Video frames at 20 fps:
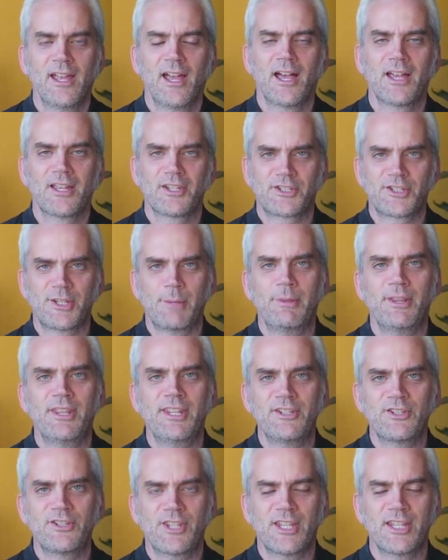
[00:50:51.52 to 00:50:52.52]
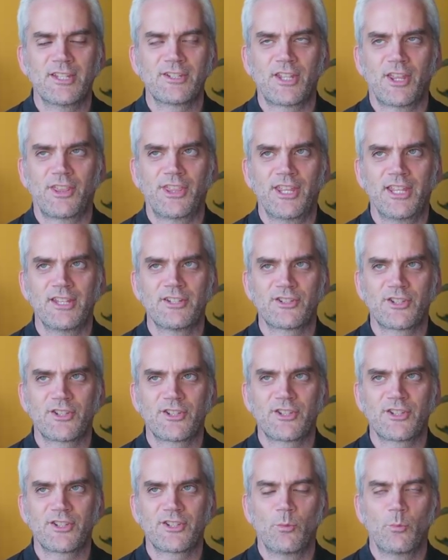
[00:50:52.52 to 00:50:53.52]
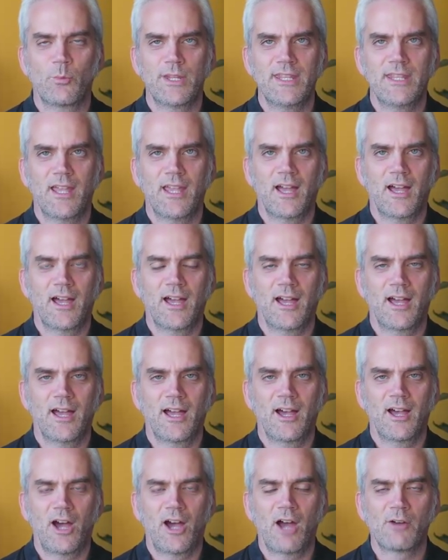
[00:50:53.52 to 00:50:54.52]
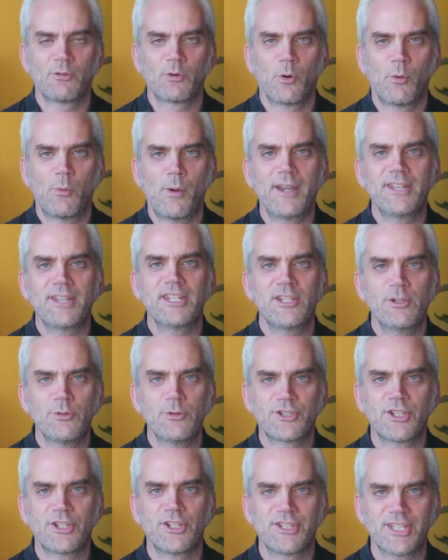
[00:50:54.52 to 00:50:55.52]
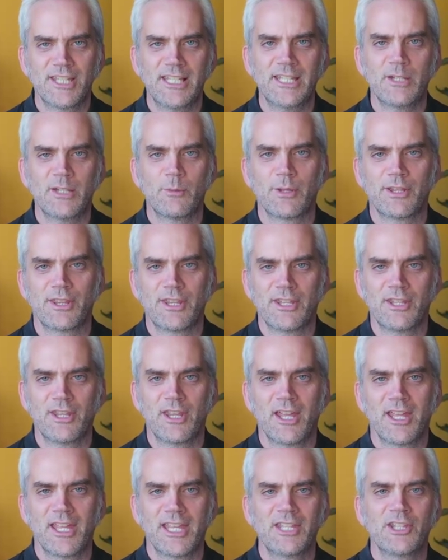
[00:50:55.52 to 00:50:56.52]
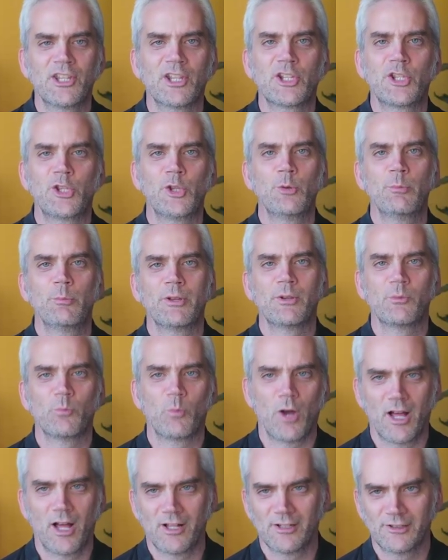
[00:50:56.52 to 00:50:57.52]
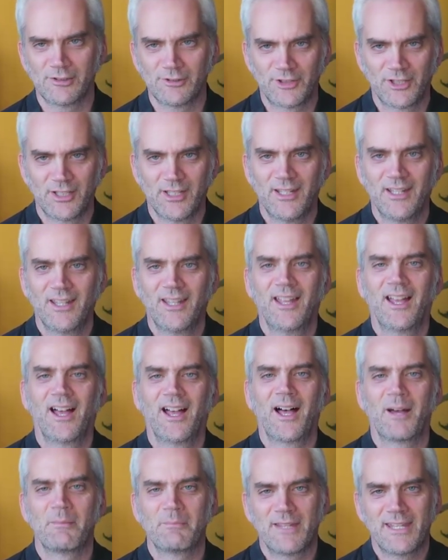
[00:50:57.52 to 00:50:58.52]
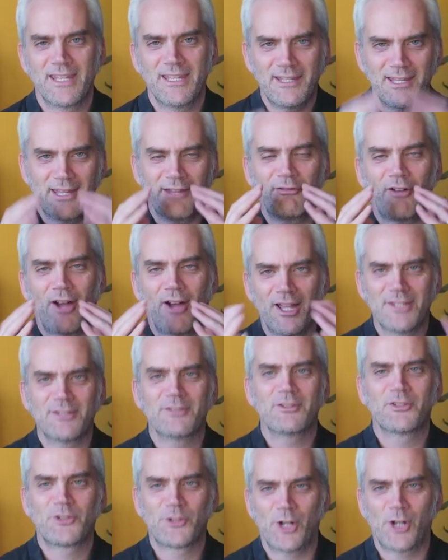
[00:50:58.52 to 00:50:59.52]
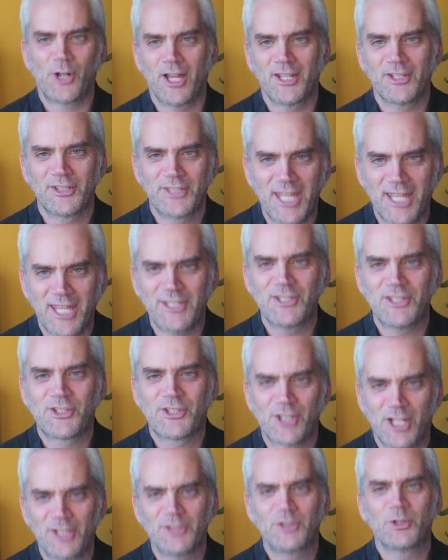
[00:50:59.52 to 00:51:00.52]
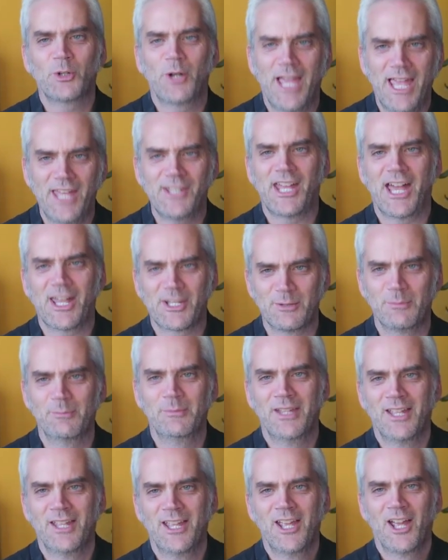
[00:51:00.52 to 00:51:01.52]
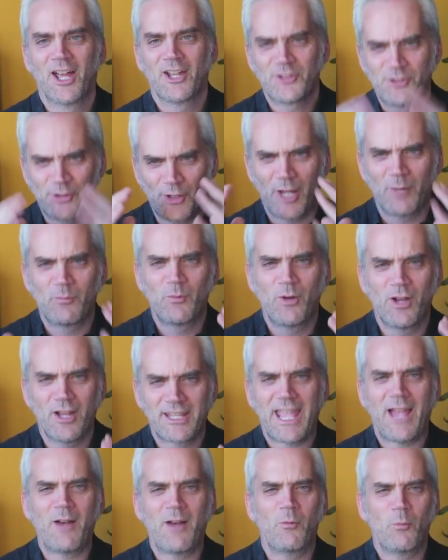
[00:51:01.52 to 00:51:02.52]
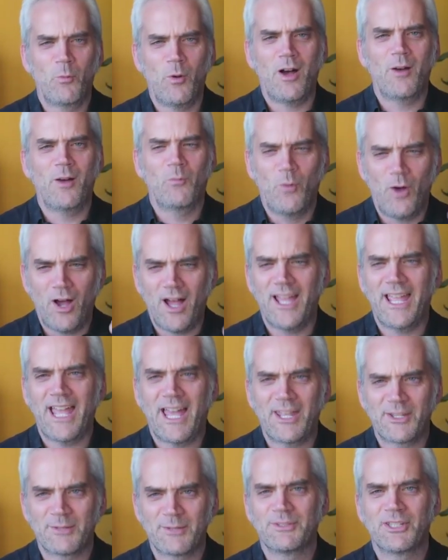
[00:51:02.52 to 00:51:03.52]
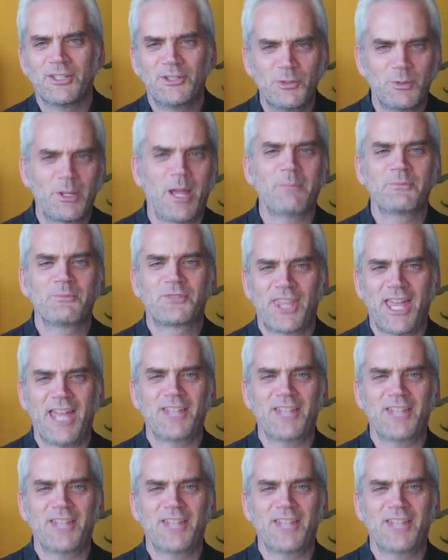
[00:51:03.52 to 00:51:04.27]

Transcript: some of these things are things that we are already used to dealing with in the human world. If I try and get inside your head, Adam, and try and work out why, Adam, did you come to that